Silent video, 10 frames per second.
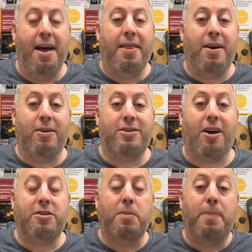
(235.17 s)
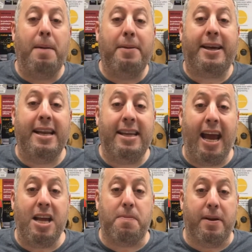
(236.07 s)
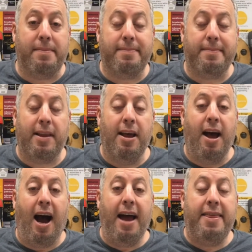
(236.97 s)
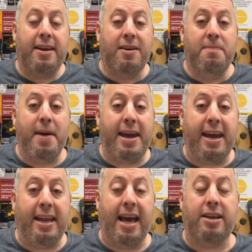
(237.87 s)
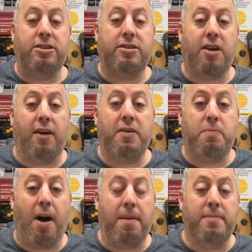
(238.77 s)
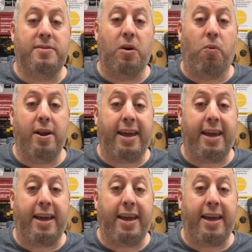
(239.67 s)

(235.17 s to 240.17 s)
There is also public engagement. I think of making as solving problems that one